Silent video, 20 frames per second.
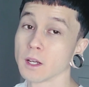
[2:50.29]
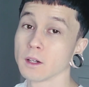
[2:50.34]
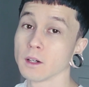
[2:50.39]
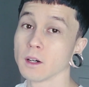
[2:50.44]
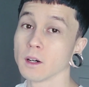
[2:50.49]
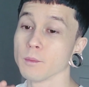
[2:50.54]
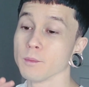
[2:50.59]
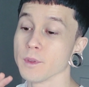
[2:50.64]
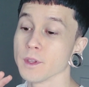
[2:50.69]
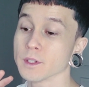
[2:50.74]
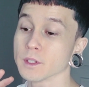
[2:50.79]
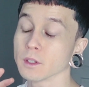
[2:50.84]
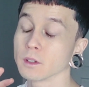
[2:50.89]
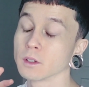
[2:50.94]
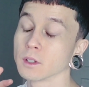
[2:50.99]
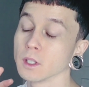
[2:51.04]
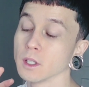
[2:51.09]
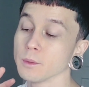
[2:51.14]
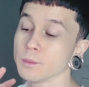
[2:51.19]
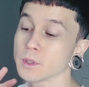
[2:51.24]
This
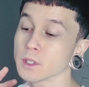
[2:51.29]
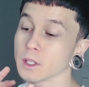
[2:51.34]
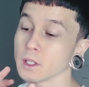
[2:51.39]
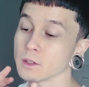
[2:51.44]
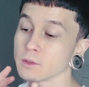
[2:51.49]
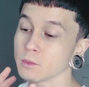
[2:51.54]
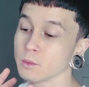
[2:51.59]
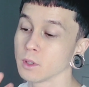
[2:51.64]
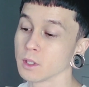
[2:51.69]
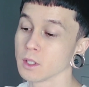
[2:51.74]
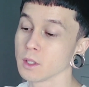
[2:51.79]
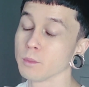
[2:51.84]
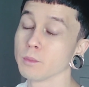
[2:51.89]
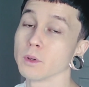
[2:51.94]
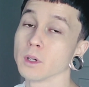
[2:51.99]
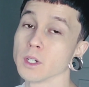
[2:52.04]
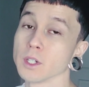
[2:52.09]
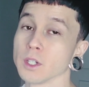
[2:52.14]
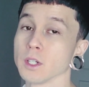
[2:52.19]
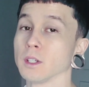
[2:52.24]
eclipse is really
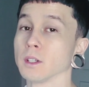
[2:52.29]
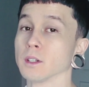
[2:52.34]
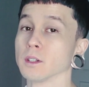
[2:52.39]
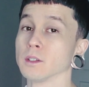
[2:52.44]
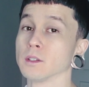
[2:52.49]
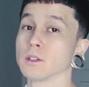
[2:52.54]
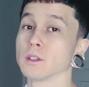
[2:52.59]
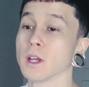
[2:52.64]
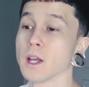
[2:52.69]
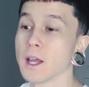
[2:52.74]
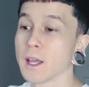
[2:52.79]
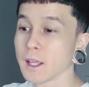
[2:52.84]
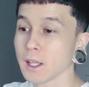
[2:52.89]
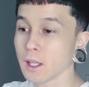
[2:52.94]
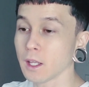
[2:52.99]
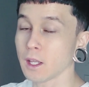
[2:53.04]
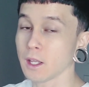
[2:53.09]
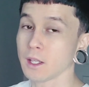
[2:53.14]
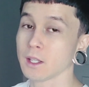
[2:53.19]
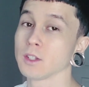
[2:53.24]
pushing us
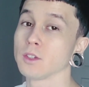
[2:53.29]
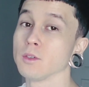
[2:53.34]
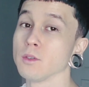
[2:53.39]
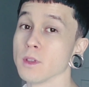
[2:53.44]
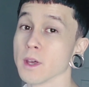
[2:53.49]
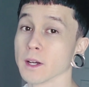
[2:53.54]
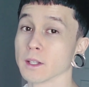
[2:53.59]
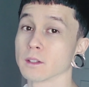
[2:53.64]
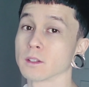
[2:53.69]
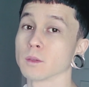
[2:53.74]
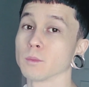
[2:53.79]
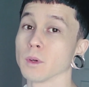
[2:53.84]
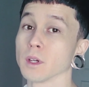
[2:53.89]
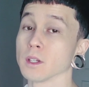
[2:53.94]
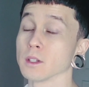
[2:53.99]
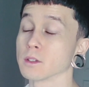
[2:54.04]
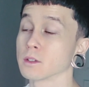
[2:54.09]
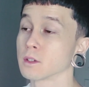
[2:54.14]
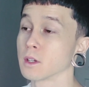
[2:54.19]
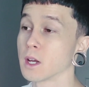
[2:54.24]
into that
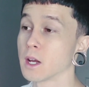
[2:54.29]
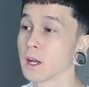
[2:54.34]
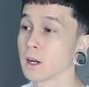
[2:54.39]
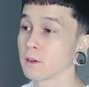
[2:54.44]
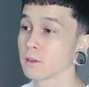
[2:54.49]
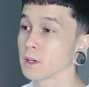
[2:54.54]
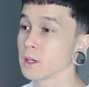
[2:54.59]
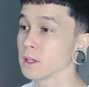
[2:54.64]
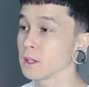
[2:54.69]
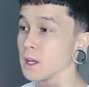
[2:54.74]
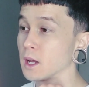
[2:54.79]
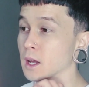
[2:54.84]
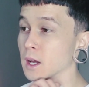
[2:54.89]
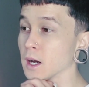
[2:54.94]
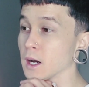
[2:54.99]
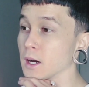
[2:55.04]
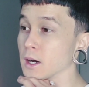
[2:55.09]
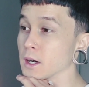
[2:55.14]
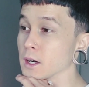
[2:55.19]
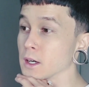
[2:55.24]
space, right?
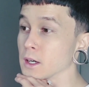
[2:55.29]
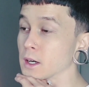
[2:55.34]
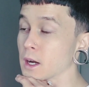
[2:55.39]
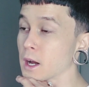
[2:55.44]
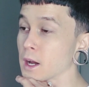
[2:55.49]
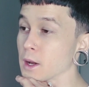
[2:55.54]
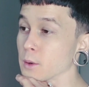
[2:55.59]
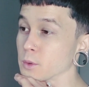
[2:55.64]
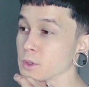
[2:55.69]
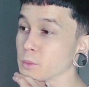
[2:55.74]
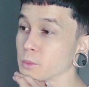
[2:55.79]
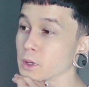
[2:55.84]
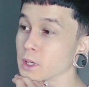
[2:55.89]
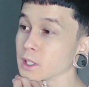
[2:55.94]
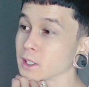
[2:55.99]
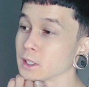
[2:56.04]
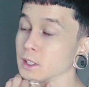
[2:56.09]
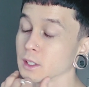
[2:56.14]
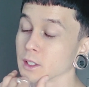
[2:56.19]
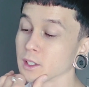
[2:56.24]
I was
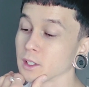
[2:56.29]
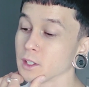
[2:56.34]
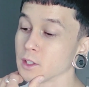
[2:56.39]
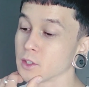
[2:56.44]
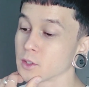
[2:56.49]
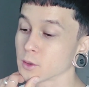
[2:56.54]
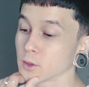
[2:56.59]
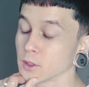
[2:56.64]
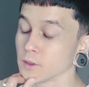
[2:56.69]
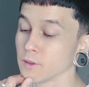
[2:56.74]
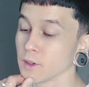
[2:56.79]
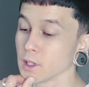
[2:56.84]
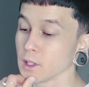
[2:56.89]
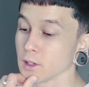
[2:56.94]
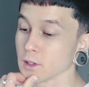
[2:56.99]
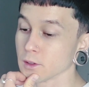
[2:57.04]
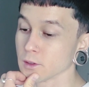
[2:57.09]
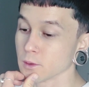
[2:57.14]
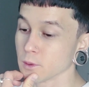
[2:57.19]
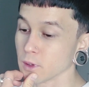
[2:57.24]
putting on the short
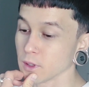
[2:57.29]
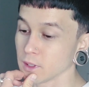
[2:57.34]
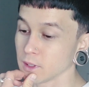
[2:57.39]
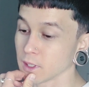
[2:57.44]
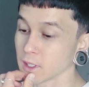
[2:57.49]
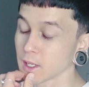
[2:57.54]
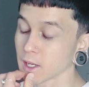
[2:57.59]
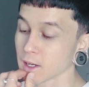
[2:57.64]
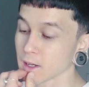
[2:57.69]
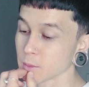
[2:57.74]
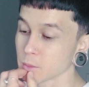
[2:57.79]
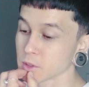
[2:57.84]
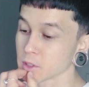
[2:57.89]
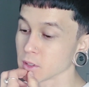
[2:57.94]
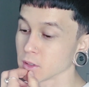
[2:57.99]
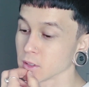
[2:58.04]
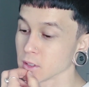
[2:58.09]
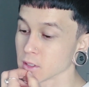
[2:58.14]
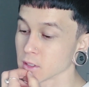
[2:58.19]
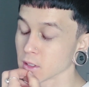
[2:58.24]
video in the
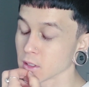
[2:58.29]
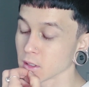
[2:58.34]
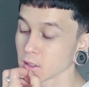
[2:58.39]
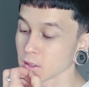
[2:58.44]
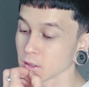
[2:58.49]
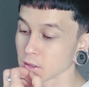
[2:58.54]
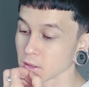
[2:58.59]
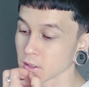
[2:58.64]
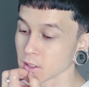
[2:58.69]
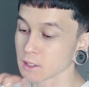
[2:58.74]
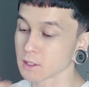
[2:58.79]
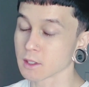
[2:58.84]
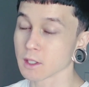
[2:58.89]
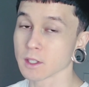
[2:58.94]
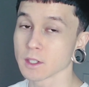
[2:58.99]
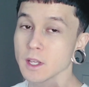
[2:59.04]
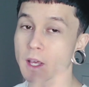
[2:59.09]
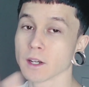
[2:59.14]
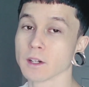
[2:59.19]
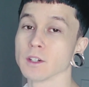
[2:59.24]
caption. It's
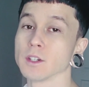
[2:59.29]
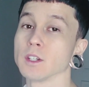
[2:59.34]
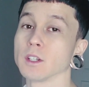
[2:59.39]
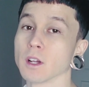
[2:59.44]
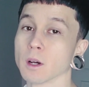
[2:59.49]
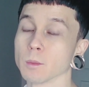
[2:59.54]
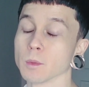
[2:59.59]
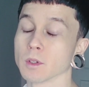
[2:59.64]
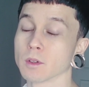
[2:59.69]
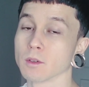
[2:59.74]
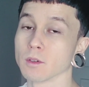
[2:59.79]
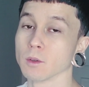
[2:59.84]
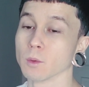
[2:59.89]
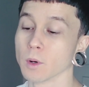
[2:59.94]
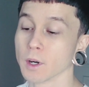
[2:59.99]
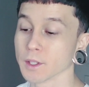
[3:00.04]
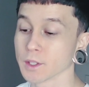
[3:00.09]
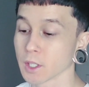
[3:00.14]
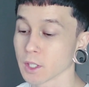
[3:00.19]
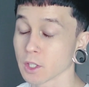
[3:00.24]
this energy coming through
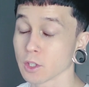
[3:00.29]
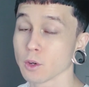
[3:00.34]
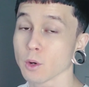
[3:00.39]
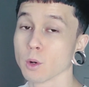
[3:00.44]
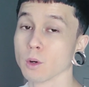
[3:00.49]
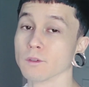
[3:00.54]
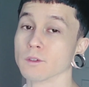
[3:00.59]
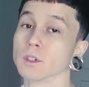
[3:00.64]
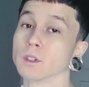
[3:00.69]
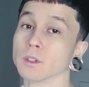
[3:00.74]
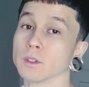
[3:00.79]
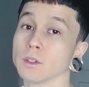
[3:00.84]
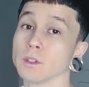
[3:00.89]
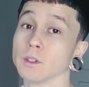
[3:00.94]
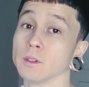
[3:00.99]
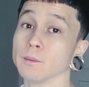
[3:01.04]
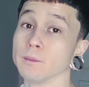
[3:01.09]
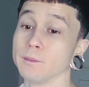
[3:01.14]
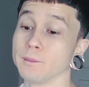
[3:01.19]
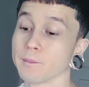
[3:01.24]
where it's like an
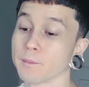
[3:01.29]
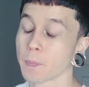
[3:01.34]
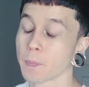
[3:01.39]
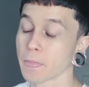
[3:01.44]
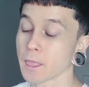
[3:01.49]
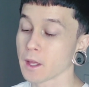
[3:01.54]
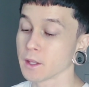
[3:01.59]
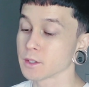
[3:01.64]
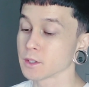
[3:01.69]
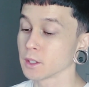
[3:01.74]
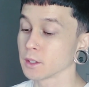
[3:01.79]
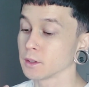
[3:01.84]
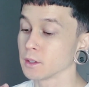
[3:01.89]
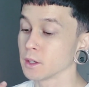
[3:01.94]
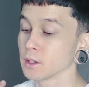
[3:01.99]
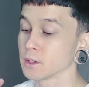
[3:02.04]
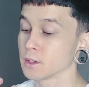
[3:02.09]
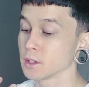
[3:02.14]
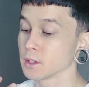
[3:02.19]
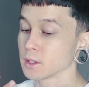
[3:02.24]
overhaul. It's like
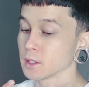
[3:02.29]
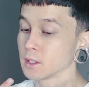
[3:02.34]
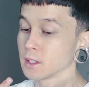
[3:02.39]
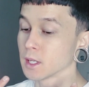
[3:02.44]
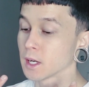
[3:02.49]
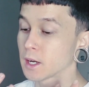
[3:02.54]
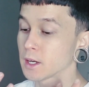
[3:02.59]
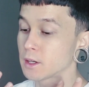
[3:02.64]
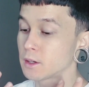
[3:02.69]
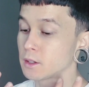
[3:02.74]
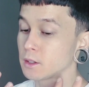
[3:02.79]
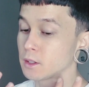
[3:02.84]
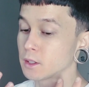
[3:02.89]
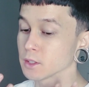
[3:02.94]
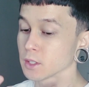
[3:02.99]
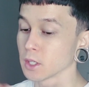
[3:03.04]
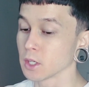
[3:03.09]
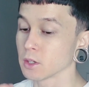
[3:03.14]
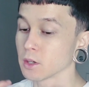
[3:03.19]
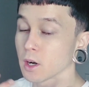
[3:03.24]
there's this entire, it's
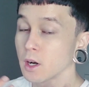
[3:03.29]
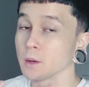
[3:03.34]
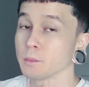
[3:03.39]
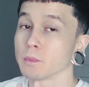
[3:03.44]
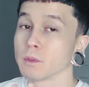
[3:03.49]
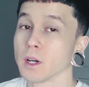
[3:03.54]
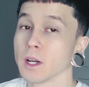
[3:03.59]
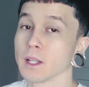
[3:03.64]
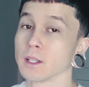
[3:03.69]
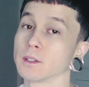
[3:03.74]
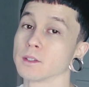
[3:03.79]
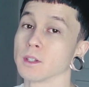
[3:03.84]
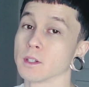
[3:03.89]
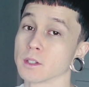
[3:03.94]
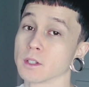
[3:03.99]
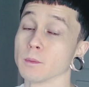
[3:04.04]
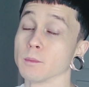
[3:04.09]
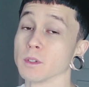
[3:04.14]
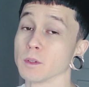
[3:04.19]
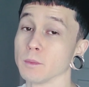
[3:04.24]
like your operating
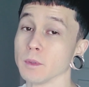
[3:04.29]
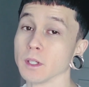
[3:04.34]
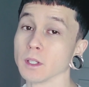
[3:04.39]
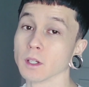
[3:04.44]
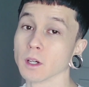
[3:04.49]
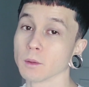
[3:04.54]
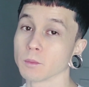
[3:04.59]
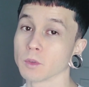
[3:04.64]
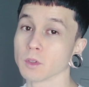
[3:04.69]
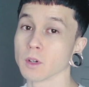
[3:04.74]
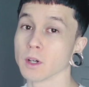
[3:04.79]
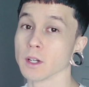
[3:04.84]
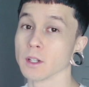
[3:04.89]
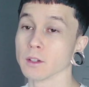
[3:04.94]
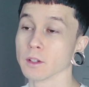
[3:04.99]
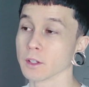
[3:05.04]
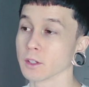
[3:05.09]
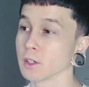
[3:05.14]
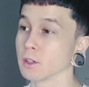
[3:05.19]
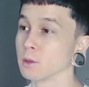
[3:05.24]
system is being
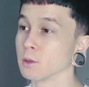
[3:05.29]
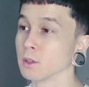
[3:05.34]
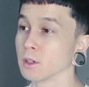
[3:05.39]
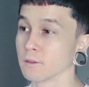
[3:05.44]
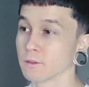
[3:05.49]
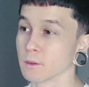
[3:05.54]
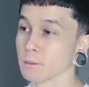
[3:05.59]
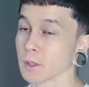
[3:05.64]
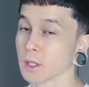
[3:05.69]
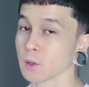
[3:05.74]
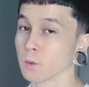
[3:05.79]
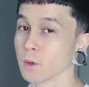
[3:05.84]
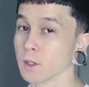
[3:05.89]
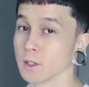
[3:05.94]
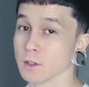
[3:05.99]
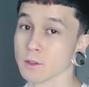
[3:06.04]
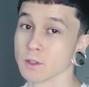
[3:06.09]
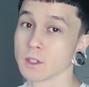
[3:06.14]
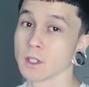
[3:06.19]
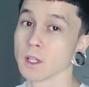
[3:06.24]
upgraded. Like you're going from like
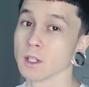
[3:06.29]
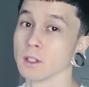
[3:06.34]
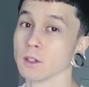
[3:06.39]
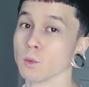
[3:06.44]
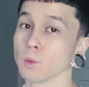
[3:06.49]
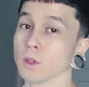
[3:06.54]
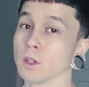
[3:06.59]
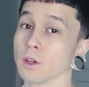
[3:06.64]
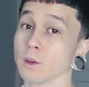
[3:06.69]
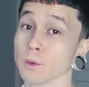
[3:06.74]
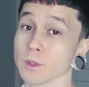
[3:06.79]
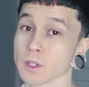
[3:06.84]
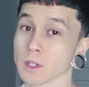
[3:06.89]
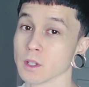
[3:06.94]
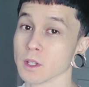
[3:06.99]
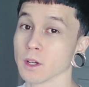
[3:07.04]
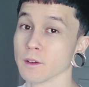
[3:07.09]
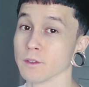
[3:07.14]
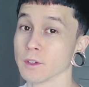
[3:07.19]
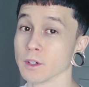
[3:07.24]
Windows 10 to Windows
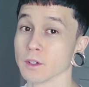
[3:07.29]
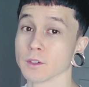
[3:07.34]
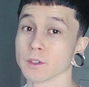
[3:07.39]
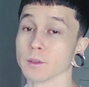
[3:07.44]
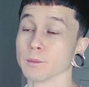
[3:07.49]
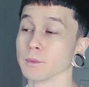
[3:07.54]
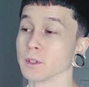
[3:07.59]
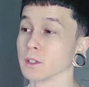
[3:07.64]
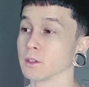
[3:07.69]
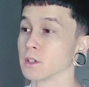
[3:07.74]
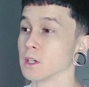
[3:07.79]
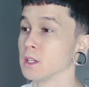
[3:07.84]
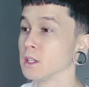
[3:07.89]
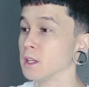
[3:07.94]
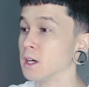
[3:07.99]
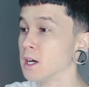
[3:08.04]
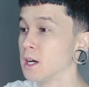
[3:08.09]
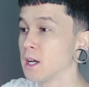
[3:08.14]
11 or something, right?